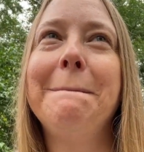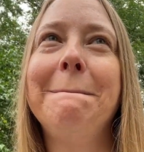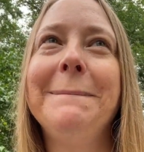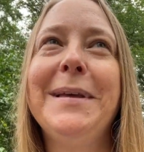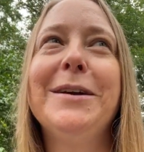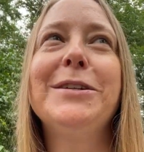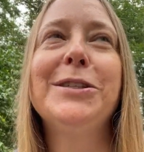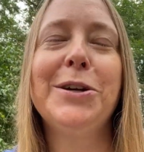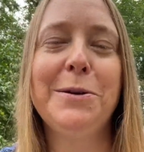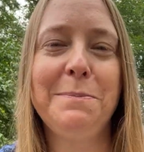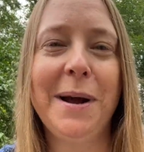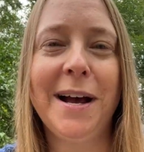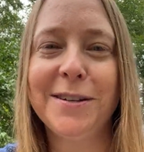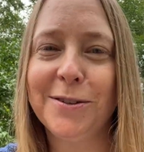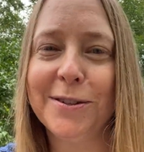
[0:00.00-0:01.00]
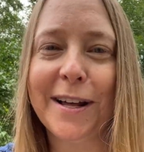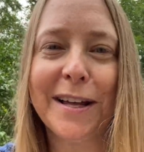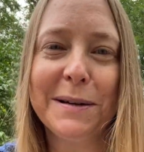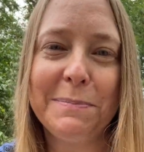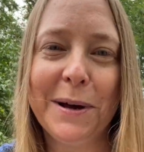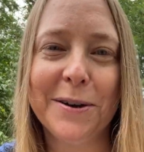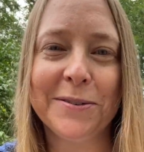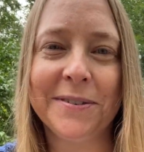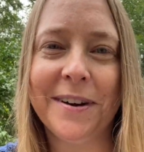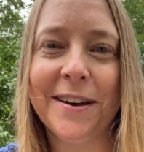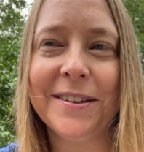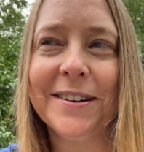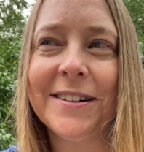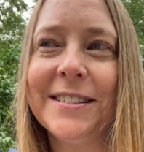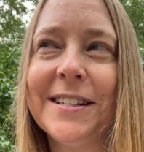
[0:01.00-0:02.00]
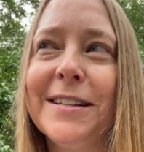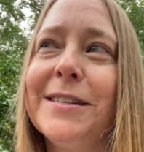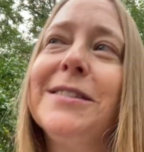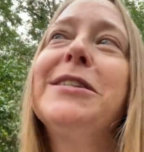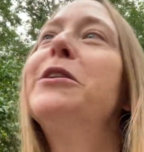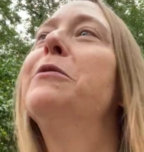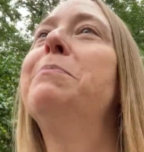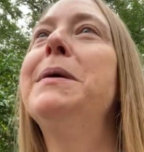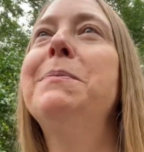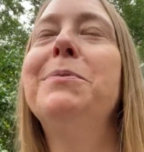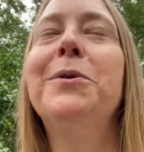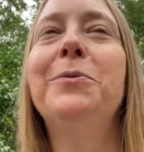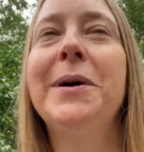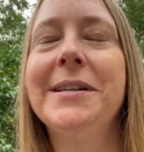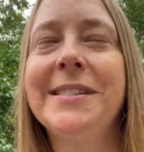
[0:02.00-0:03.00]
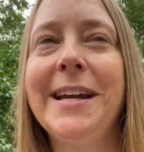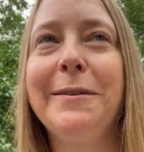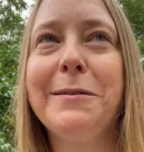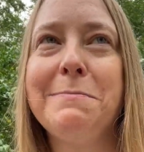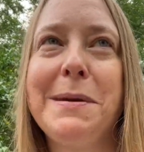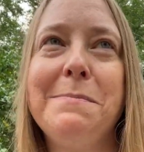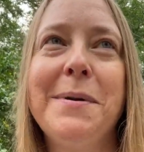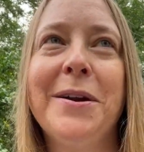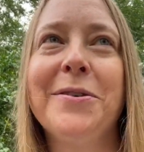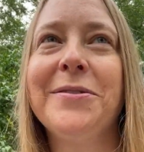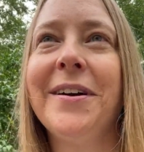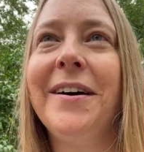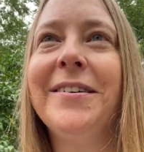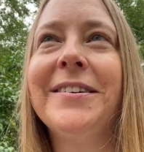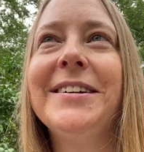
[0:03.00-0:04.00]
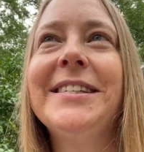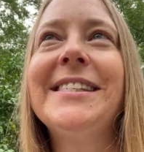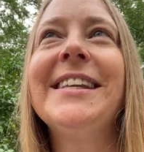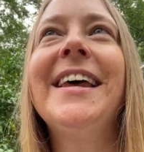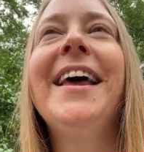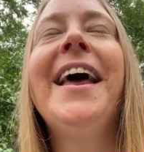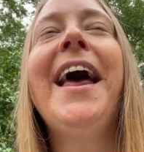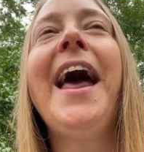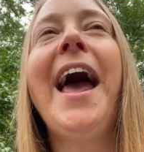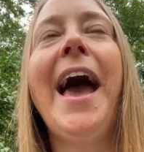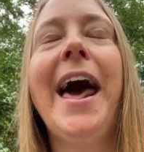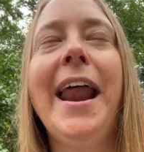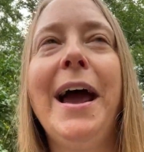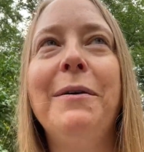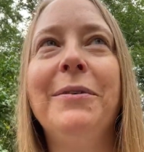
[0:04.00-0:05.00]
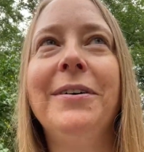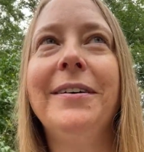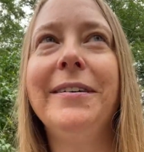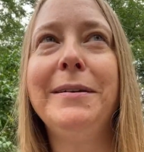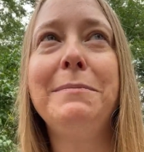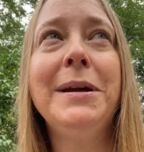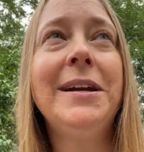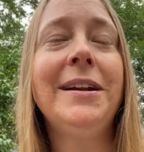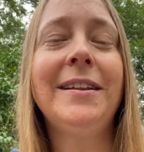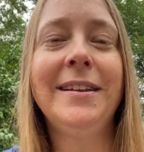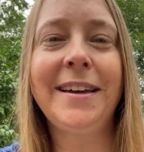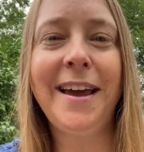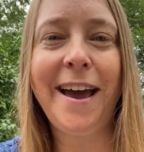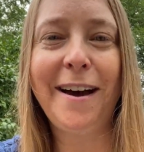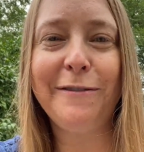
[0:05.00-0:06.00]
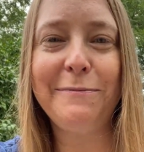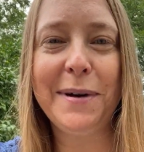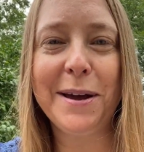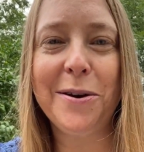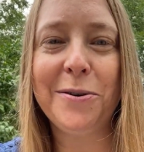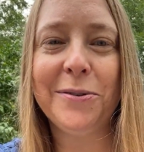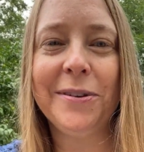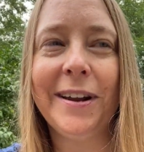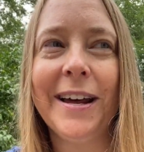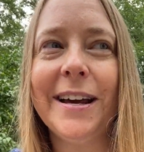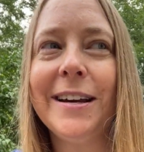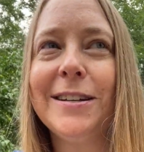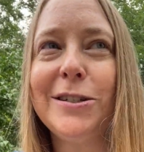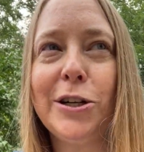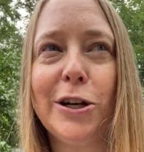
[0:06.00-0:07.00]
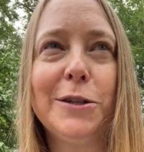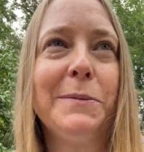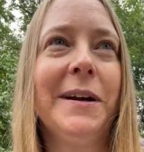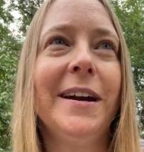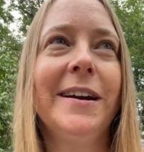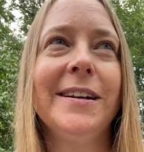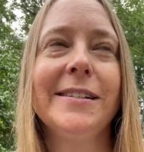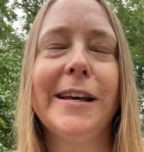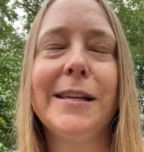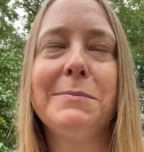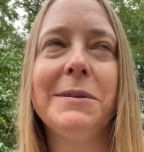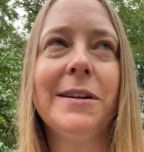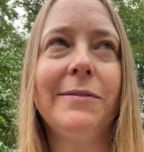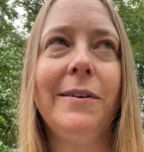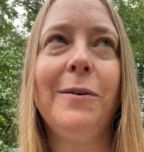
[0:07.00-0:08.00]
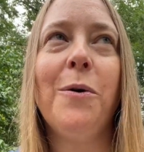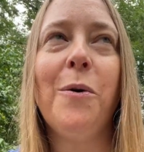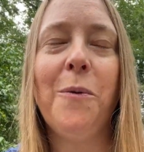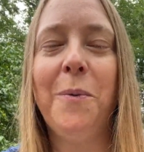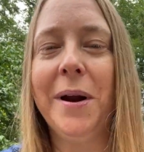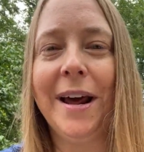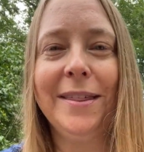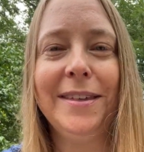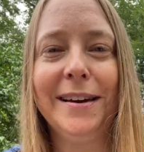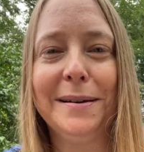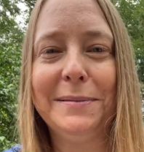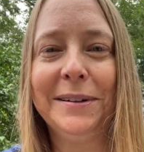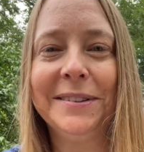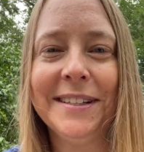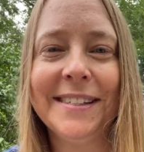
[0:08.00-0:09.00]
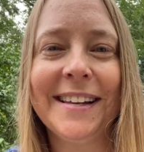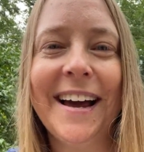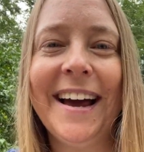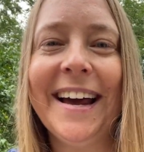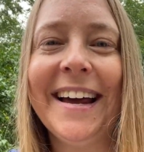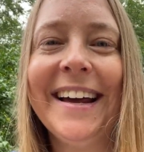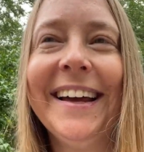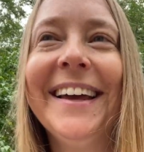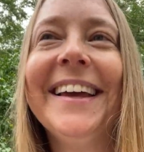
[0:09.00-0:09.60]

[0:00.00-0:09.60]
There's certain pastors I like better than others, and certain people resonate with me better than others, and I will immediately have my own like judgment and assessment of what I think about this guy,